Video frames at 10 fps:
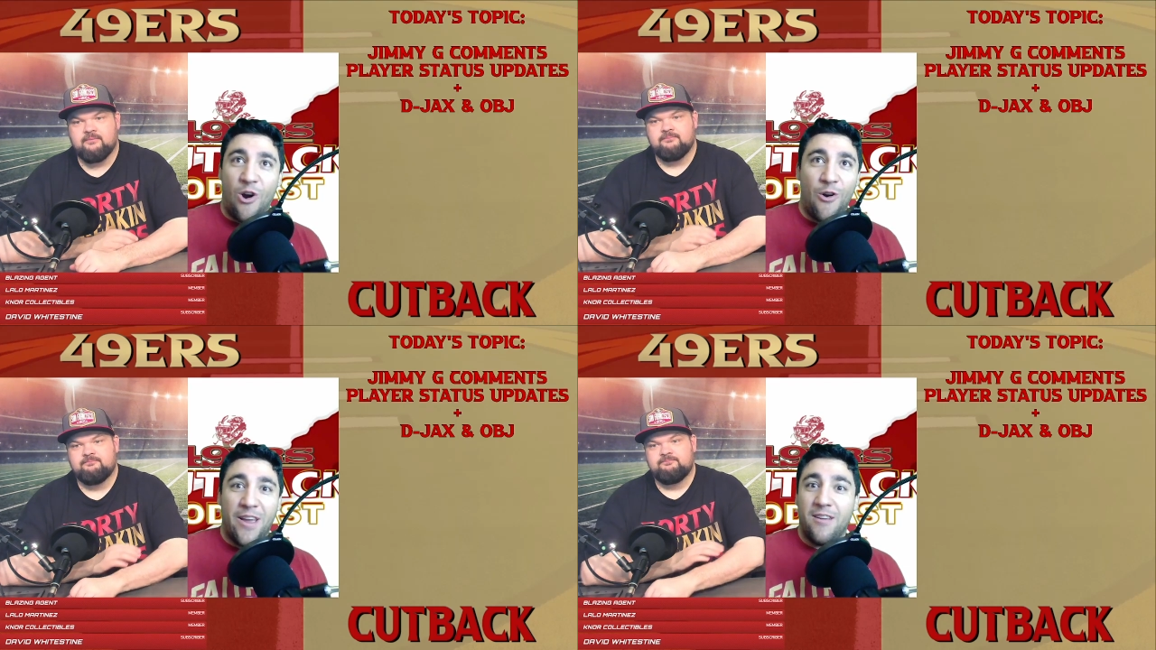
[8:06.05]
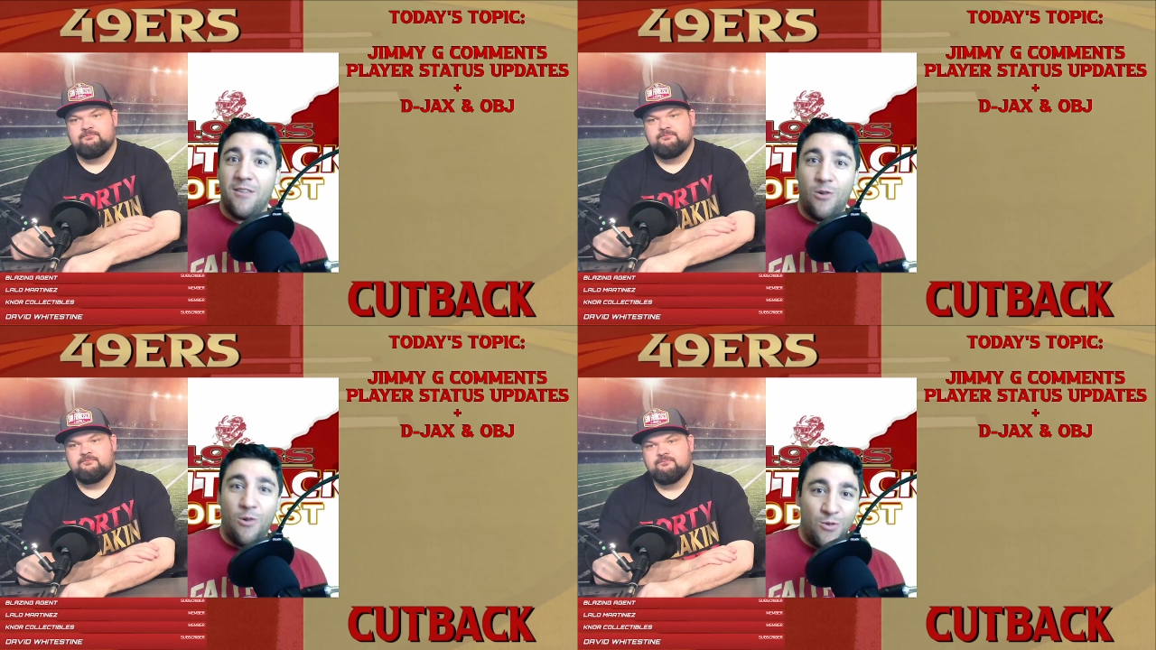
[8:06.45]

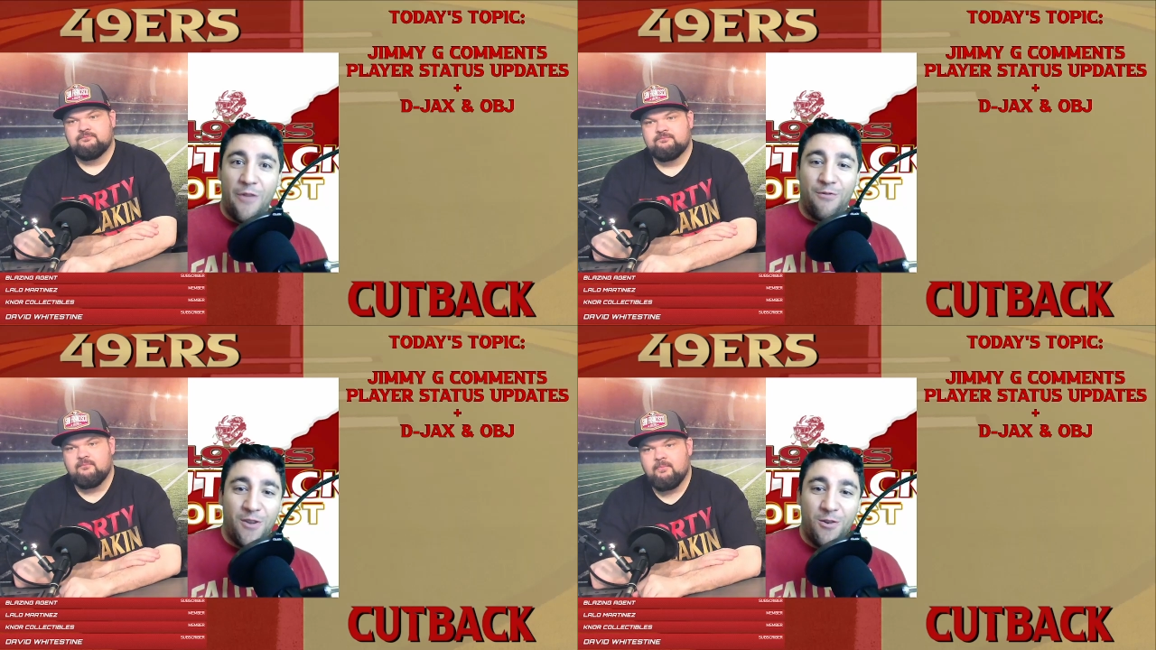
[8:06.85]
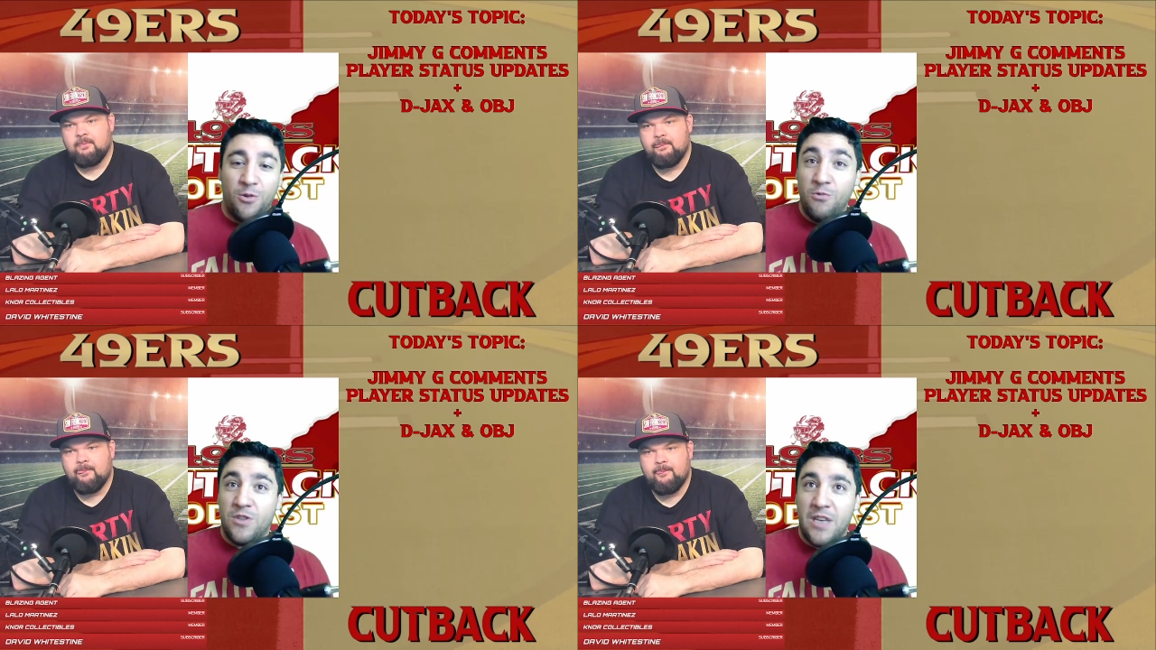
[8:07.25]
Speaker 1: starting who's on the
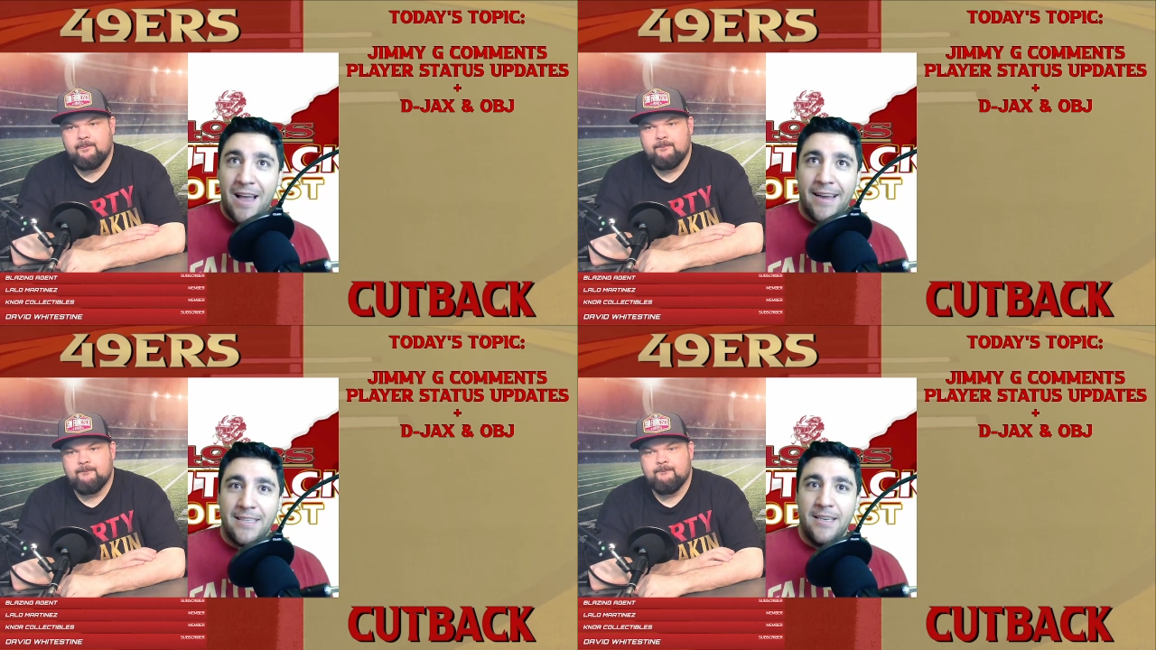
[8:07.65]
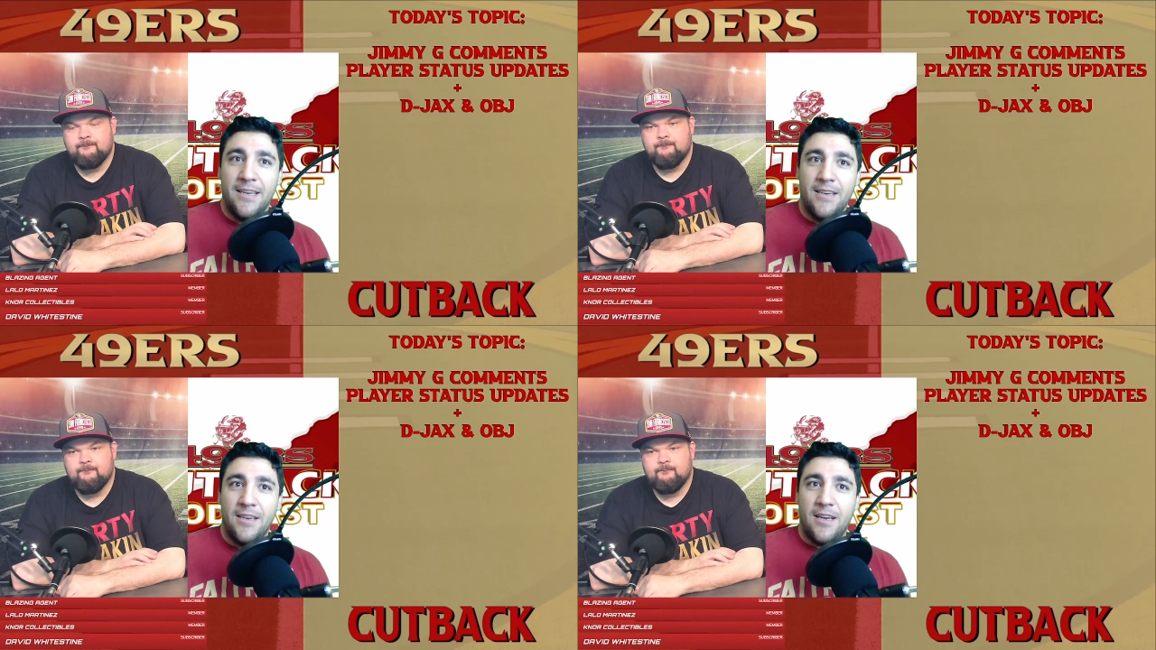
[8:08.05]
field who's not
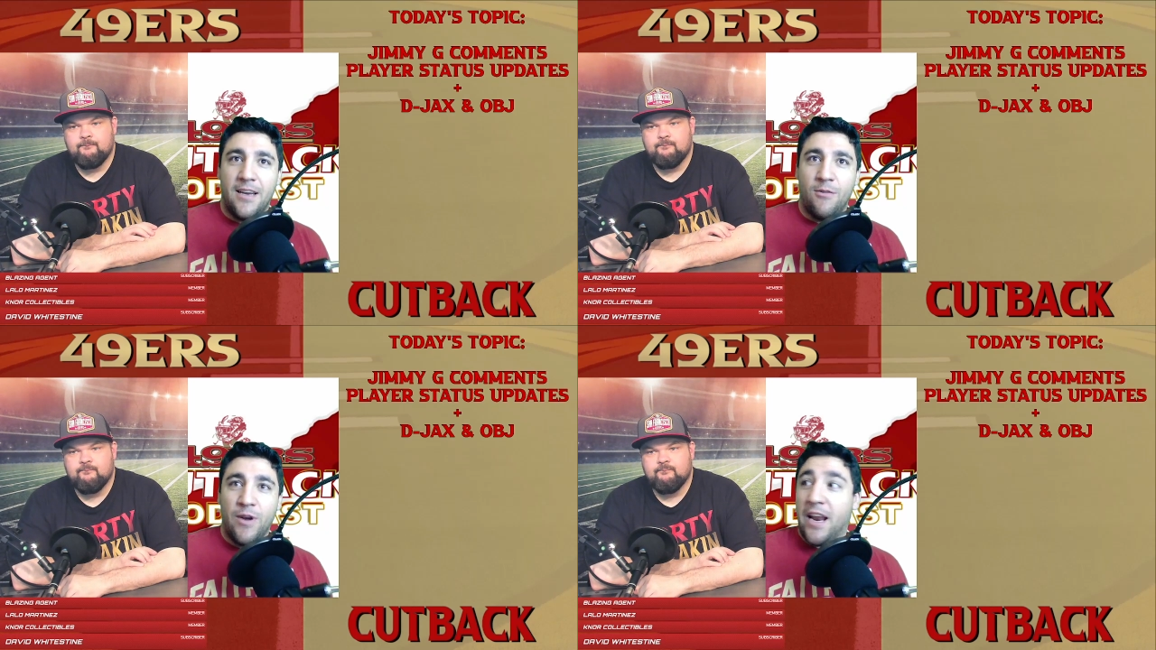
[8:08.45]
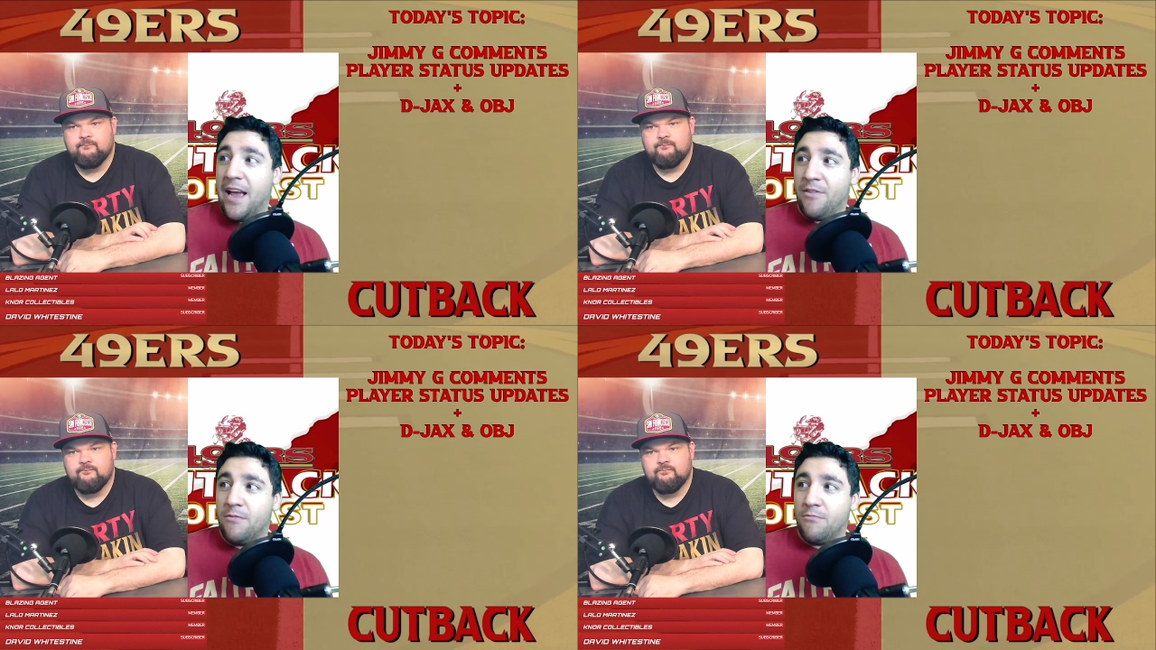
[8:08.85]
uh, we're going to have